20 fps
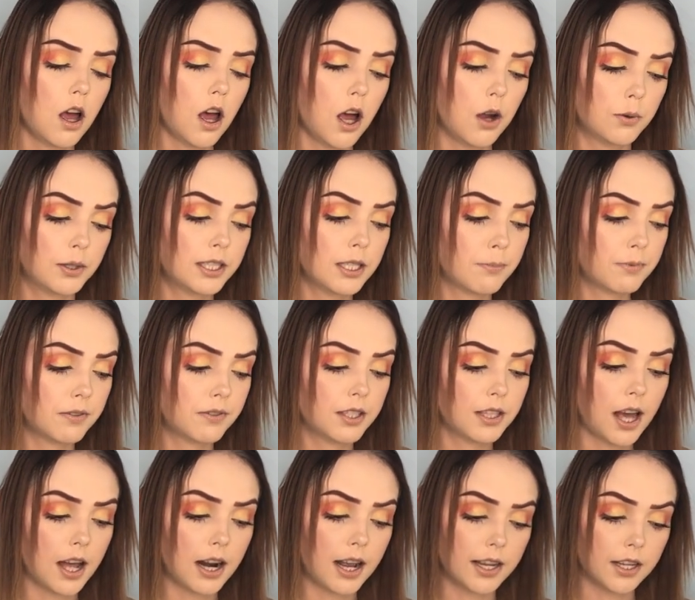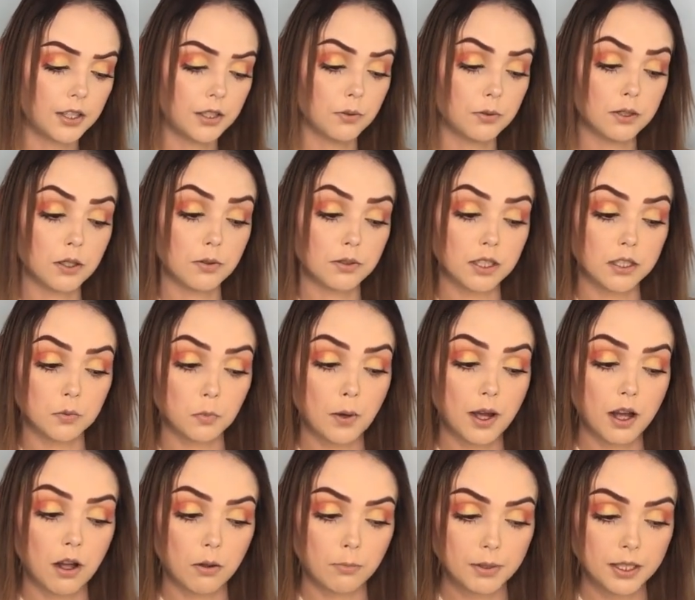uh, receptive to that, I can use those as
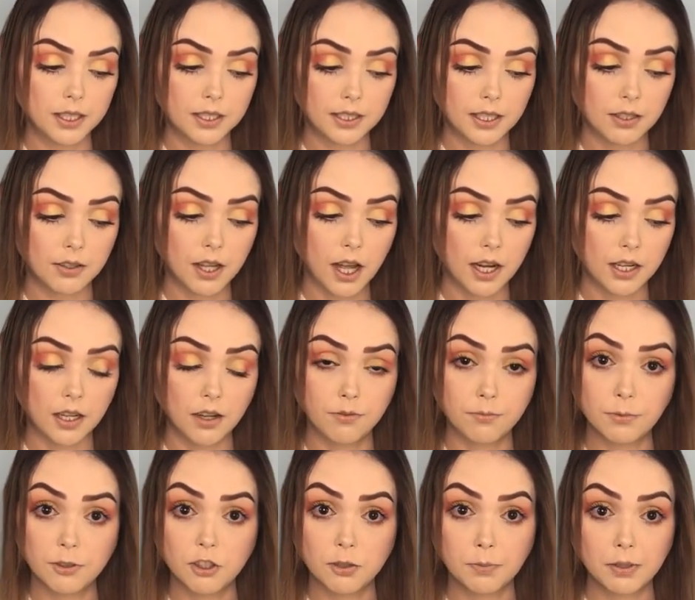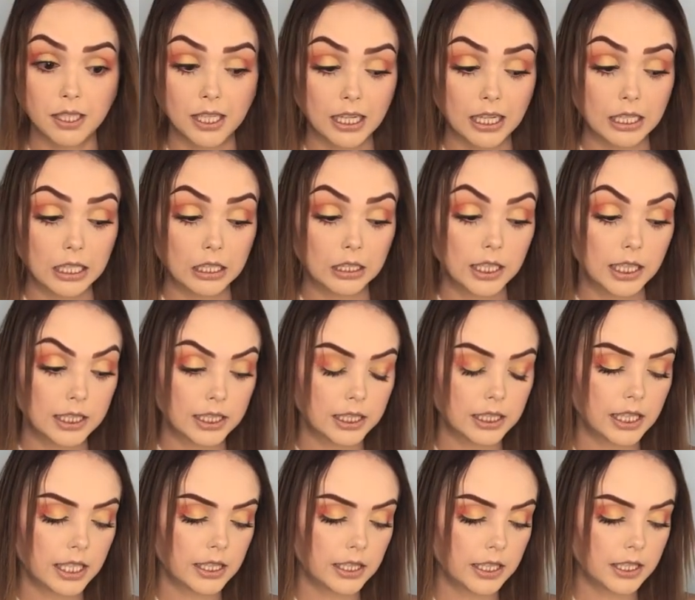well because they kind of have just been getting
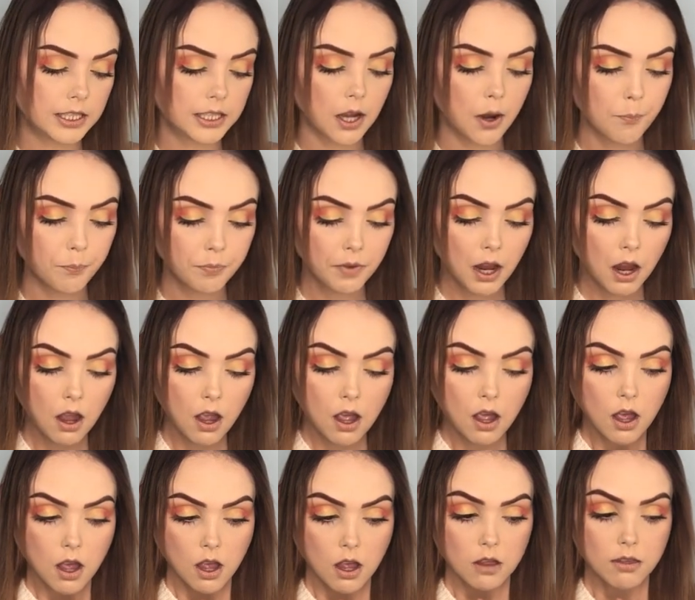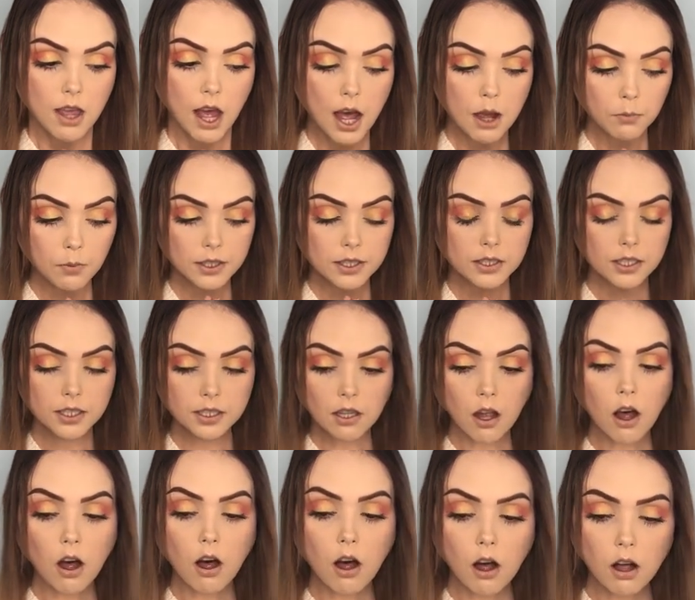neglected lately. So that was this
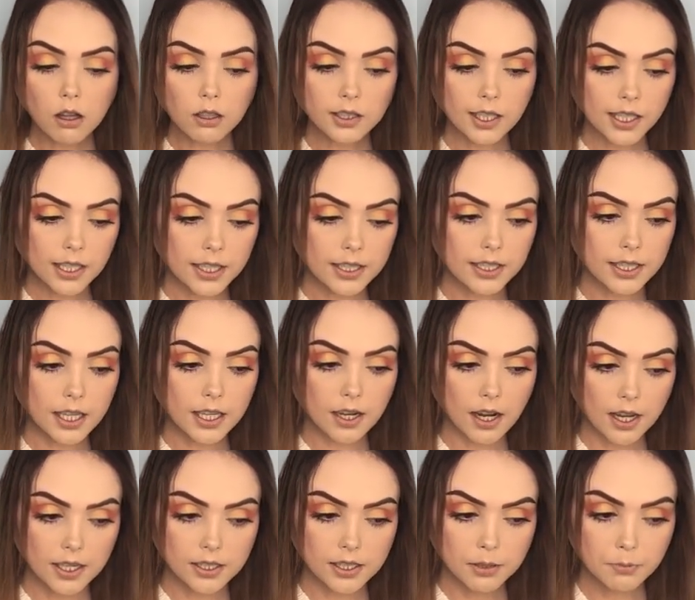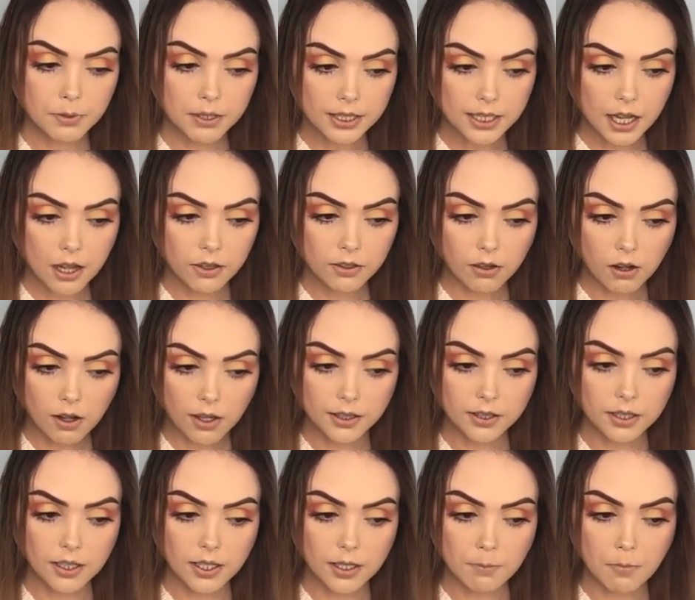haul. Like I said, I did miss out
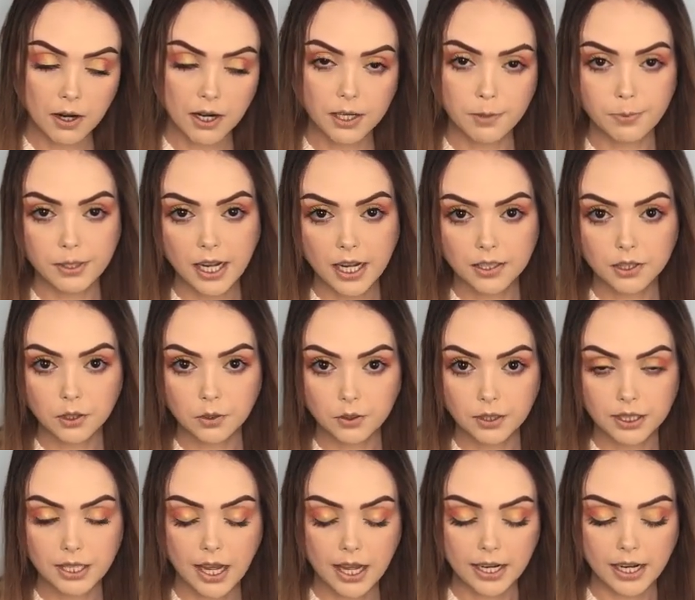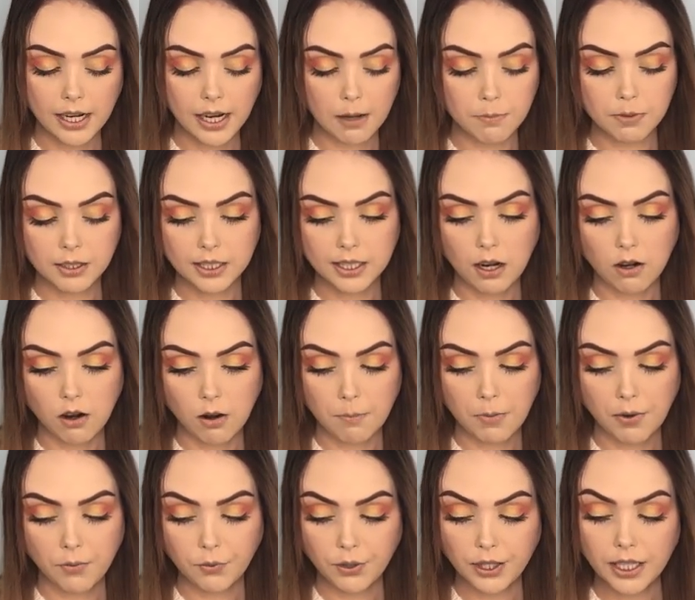on the Mario Badescu set and I missed out on
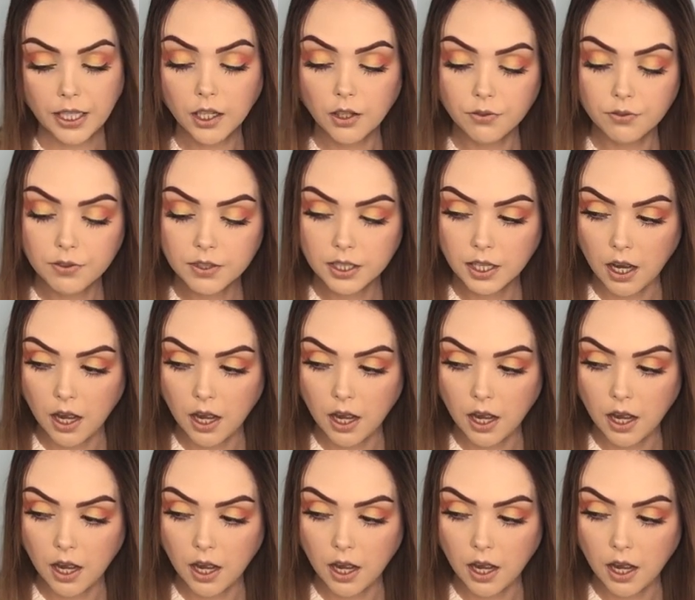my free Gift.